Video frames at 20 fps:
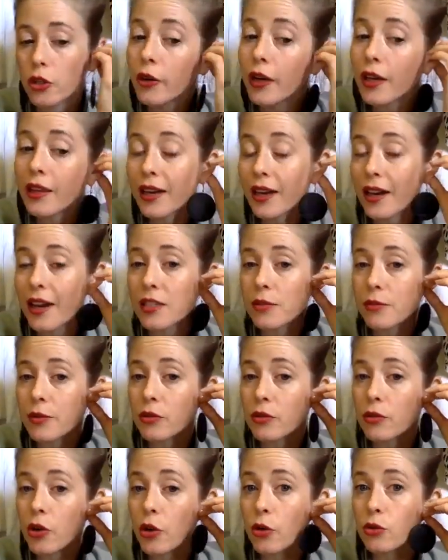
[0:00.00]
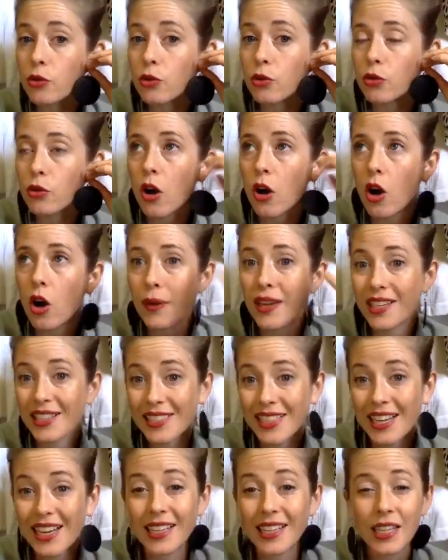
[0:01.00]
and that has been known to calm
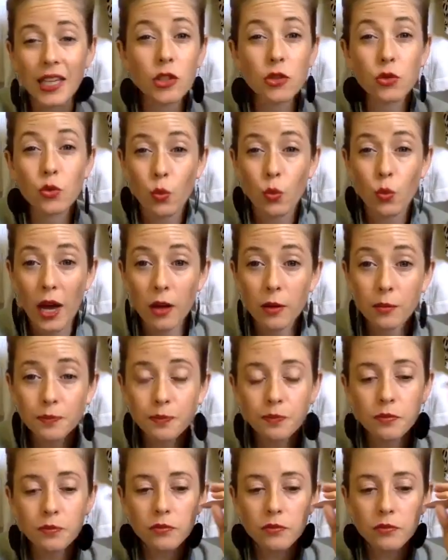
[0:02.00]
anxiety as well.